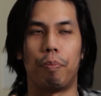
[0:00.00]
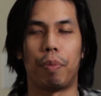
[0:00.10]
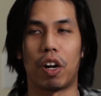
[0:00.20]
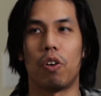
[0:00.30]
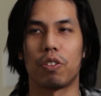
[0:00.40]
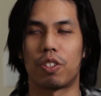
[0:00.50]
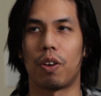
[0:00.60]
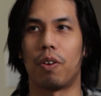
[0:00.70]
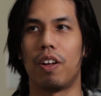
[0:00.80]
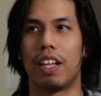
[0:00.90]
but
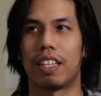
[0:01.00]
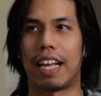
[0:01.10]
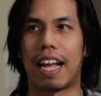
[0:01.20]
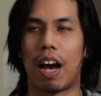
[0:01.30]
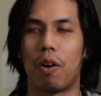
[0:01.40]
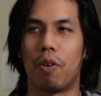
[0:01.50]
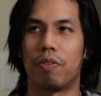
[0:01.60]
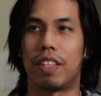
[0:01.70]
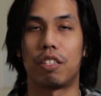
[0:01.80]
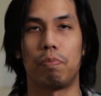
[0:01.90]
also like how,
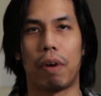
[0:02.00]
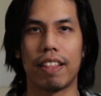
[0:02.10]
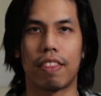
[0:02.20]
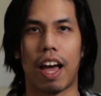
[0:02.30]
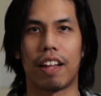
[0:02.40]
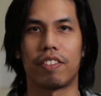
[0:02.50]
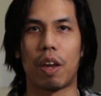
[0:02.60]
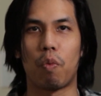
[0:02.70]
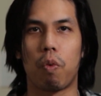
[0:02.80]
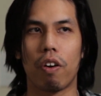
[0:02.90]
despite that, they
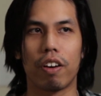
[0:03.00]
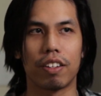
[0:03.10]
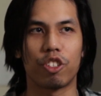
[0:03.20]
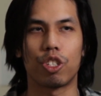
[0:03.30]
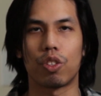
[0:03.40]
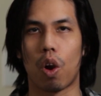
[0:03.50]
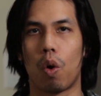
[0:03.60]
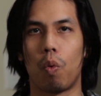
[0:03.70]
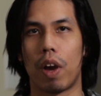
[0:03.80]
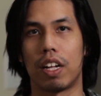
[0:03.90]
work
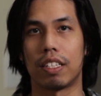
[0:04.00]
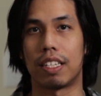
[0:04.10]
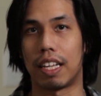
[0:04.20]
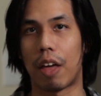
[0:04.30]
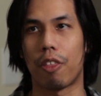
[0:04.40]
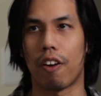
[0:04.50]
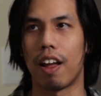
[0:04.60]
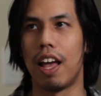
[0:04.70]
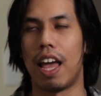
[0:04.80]
so well together,